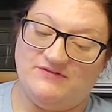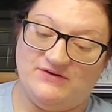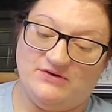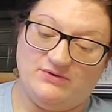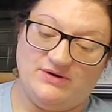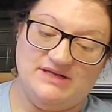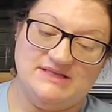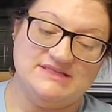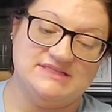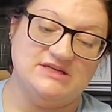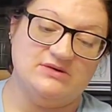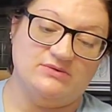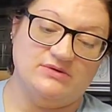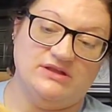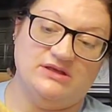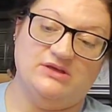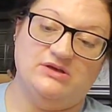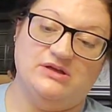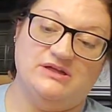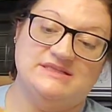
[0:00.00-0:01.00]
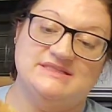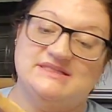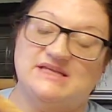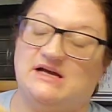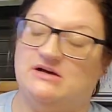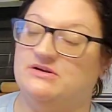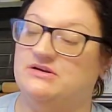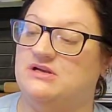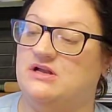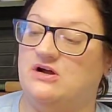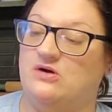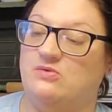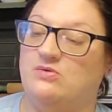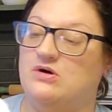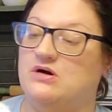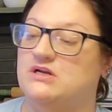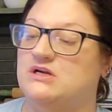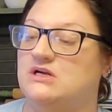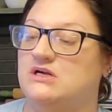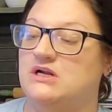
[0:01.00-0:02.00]
and rinsed it really good in scalding hot
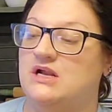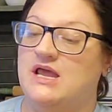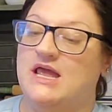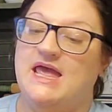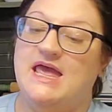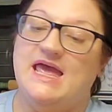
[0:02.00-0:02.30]
water.